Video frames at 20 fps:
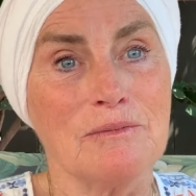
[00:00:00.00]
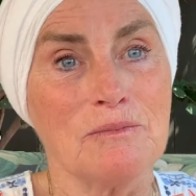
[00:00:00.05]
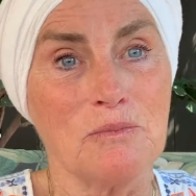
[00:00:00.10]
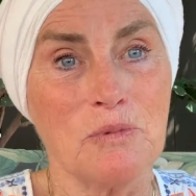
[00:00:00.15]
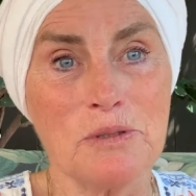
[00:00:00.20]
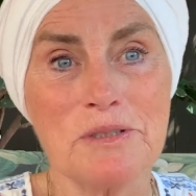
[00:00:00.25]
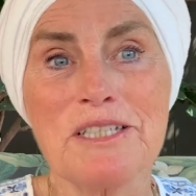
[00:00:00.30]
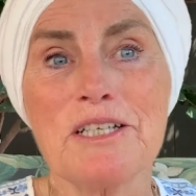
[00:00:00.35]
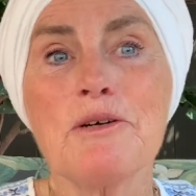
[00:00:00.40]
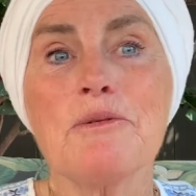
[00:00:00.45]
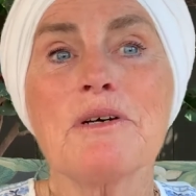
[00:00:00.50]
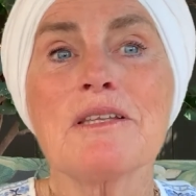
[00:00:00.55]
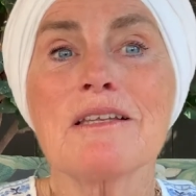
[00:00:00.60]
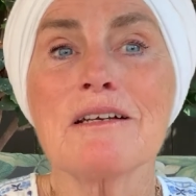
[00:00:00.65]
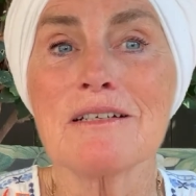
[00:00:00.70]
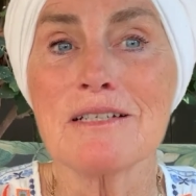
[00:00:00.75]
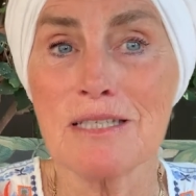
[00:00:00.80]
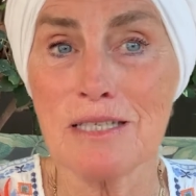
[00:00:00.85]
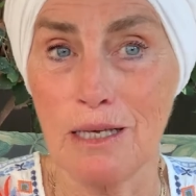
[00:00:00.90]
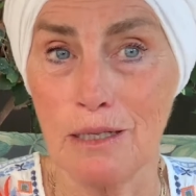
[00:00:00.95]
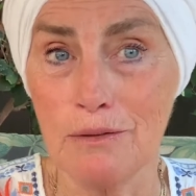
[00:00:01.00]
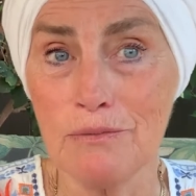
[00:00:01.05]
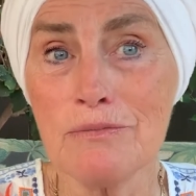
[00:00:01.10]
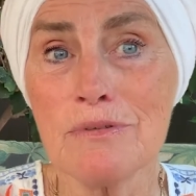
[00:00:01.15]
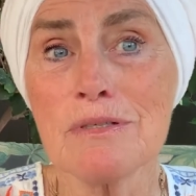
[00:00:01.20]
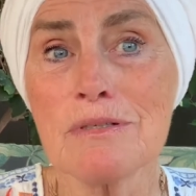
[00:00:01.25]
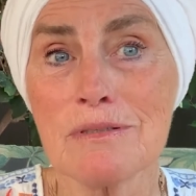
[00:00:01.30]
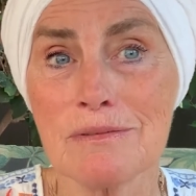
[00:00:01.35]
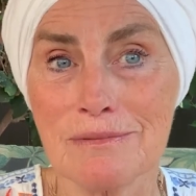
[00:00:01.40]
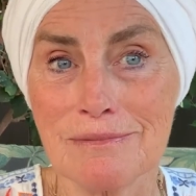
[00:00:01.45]
We'll deal with
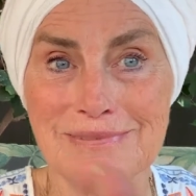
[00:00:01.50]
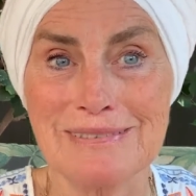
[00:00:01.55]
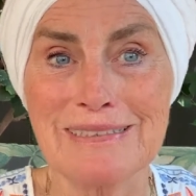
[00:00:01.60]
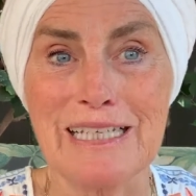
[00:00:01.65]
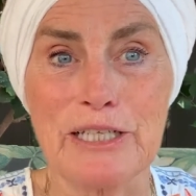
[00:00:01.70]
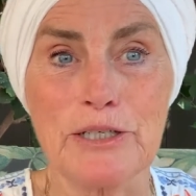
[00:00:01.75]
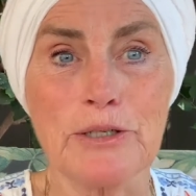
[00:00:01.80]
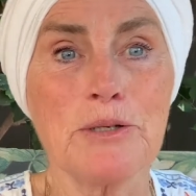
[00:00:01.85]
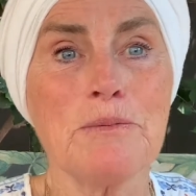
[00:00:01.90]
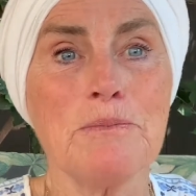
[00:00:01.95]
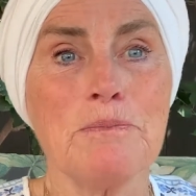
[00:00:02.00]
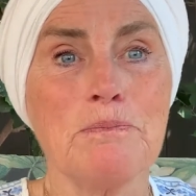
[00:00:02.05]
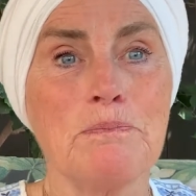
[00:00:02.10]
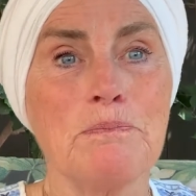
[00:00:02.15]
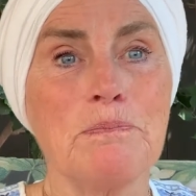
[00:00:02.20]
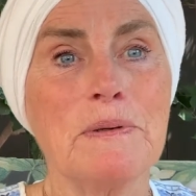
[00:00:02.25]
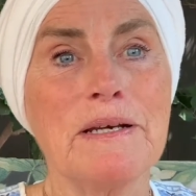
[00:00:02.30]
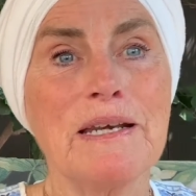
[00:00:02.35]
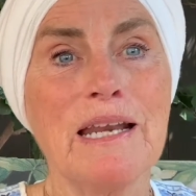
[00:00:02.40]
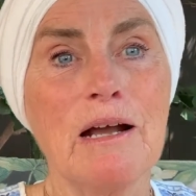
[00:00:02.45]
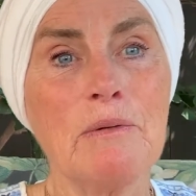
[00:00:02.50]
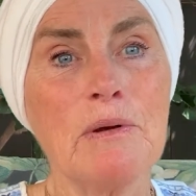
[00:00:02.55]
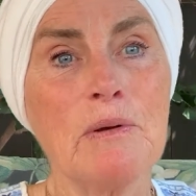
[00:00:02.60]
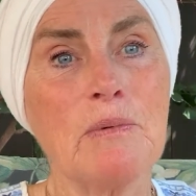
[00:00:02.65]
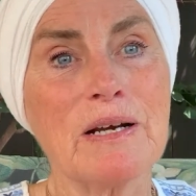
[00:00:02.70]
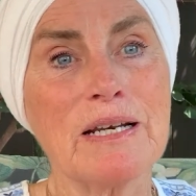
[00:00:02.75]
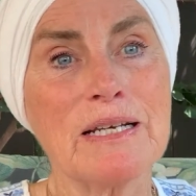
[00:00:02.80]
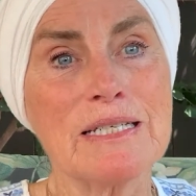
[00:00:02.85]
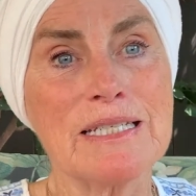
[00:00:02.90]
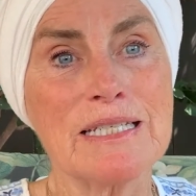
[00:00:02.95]
ourselves later, but now we
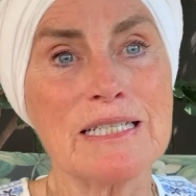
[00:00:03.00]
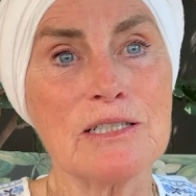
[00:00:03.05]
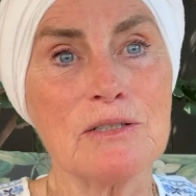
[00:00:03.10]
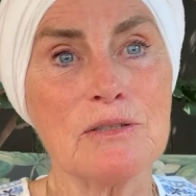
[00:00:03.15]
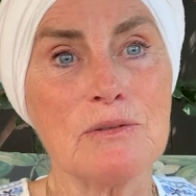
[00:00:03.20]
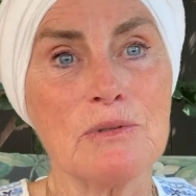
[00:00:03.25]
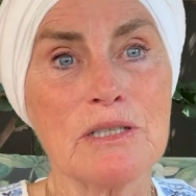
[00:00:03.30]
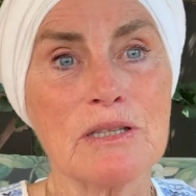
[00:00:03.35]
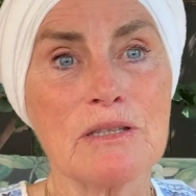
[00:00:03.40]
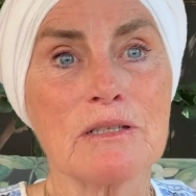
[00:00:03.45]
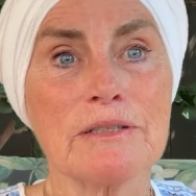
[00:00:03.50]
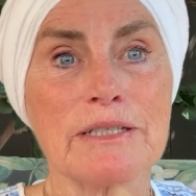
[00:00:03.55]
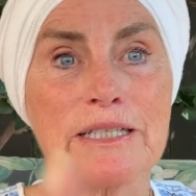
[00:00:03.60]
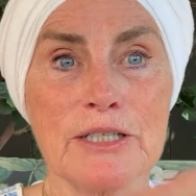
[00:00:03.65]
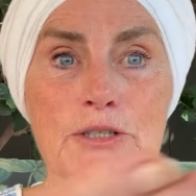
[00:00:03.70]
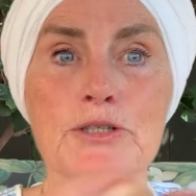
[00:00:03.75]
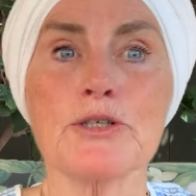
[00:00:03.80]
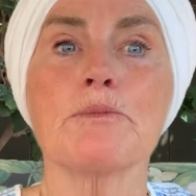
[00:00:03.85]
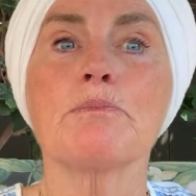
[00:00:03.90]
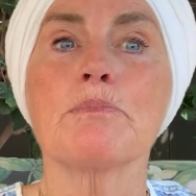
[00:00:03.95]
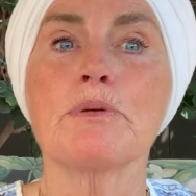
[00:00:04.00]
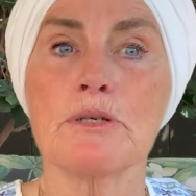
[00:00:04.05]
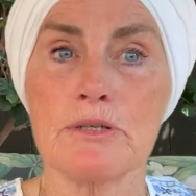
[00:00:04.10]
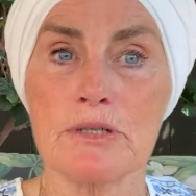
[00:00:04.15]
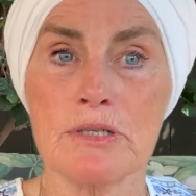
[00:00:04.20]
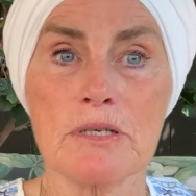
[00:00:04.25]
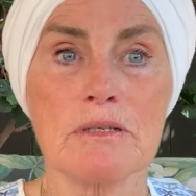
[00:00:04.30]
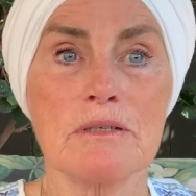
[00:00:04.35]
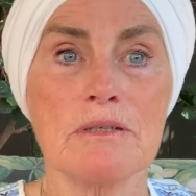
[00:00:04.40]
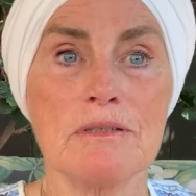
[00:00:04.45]
want to deal with our
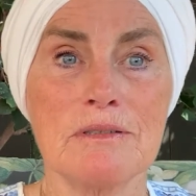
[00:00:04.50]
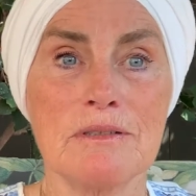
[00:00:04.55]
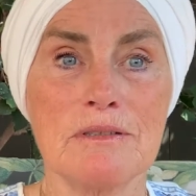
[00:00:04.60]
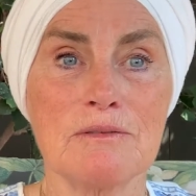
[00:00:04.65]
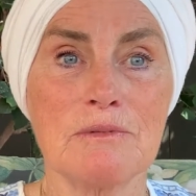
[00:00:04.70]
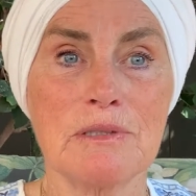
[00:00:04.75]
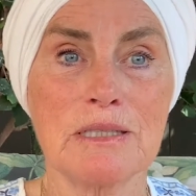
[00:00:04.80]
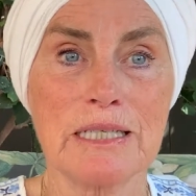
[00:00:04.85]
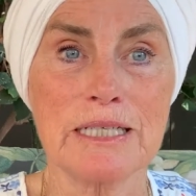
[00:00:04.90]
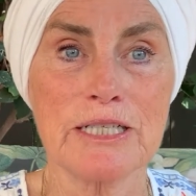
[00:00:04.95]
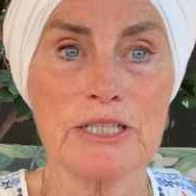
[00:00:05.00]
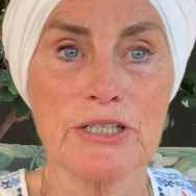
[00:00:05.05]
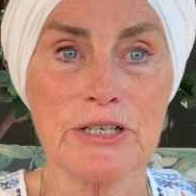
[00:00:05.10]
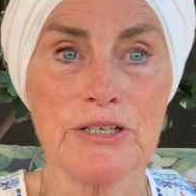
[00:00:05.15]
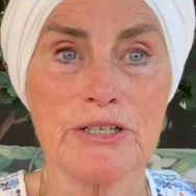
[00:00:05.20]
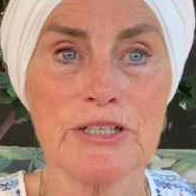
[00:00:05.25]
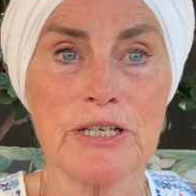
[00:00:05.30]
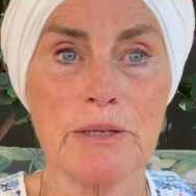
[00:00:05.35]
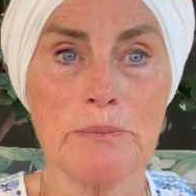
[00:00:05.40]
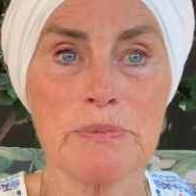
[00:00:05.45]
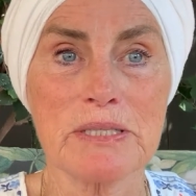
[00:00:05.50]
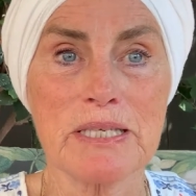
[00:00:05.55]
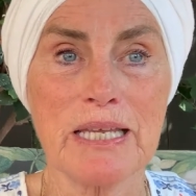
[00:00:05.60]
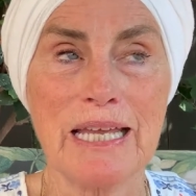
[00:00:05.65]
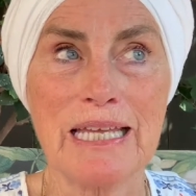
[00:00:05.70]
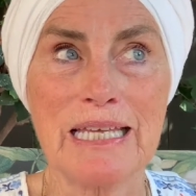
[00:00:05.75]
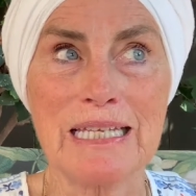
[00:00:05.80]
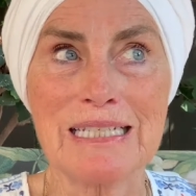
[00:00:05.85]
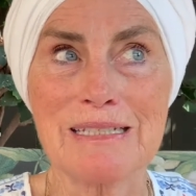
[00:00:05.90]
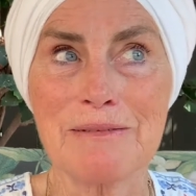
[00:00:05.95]
interpersonal relationships.
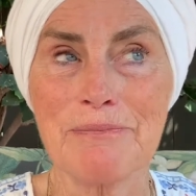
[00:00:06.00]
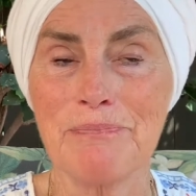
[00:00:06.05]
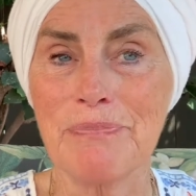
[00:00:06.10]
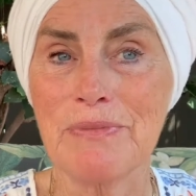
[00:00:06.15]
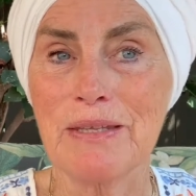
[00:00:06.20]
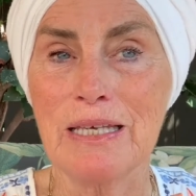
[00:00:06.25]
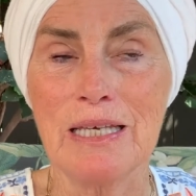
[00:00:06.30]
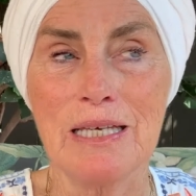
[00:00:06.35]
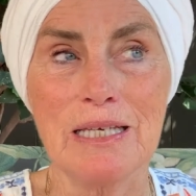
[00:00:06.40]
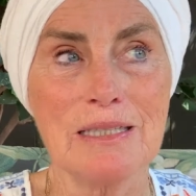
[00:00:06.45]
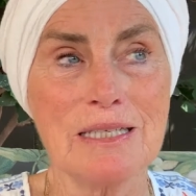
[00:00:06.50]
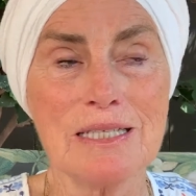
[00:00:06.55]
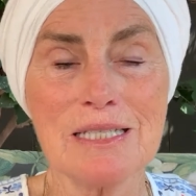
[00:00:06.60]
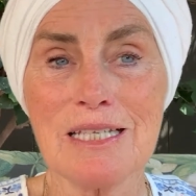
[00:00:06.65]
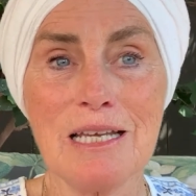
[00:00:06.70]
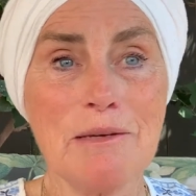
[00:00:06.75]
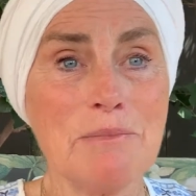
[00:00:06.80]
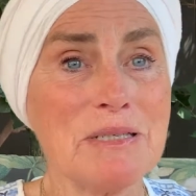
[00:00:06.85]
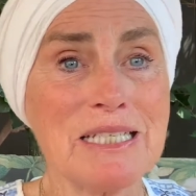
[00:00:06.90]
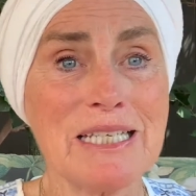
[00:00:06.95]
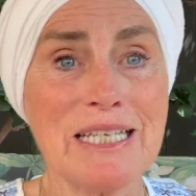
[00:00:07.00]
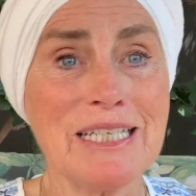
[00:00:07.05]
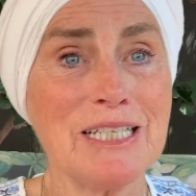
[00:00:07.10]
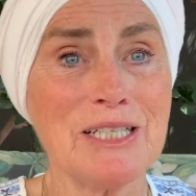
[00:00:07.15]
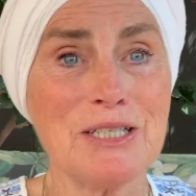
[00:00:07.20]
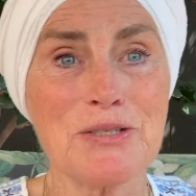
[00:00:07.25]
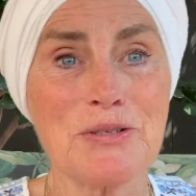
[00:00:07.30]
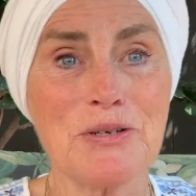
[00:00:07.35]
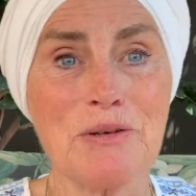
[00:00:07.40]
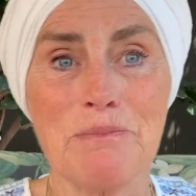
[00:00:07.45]
And this time has
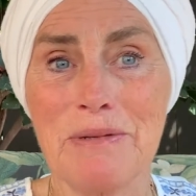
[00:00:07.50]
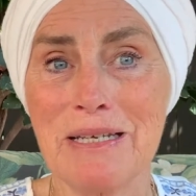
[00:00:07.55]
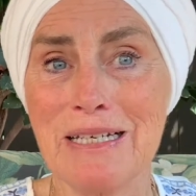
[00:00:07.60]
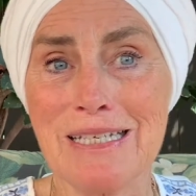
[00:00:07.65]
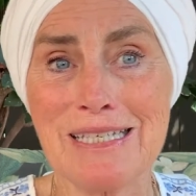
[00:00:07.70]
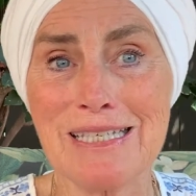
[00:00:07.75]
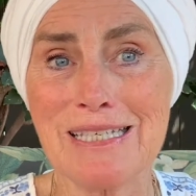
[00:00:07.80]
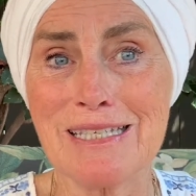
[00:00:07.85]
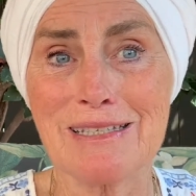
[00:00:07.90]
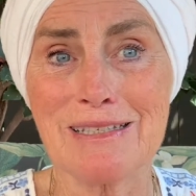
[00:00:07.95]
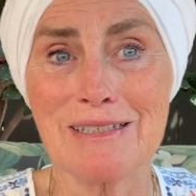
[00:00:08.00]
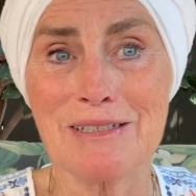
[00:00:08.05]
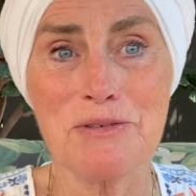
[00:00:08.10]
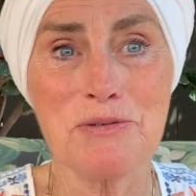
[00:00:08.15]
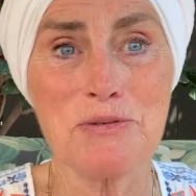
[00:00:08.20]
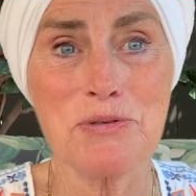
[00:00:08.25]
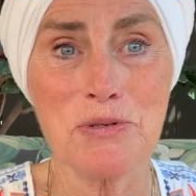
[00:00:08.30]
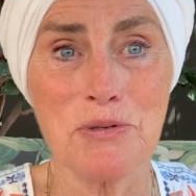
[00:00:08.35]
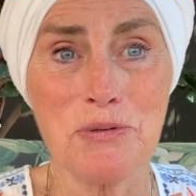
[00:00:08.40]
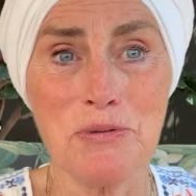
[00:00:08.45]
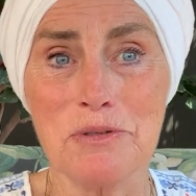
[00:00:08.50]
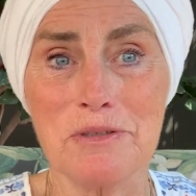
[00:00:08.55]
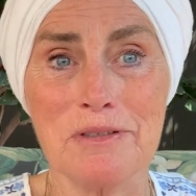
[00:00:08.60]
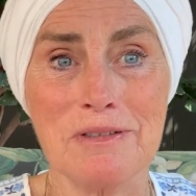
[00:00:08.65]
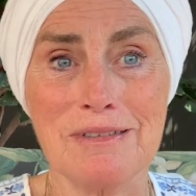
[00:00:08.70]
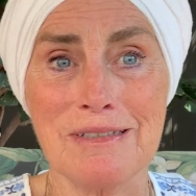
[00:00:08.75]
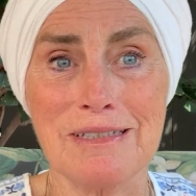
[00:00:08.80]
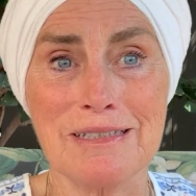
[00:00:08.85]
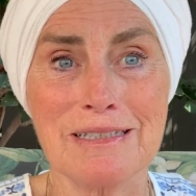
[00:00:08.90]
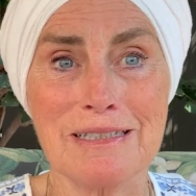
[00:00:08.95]
taken a tremendous
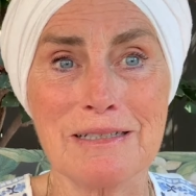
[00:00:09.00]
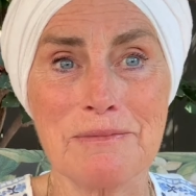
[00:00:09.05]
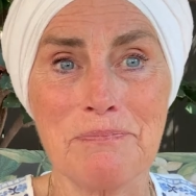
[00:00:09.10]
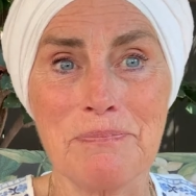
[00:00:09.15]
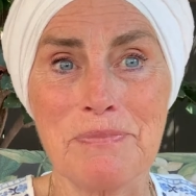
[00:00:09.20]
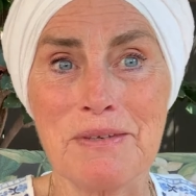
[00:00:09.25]
toll on it.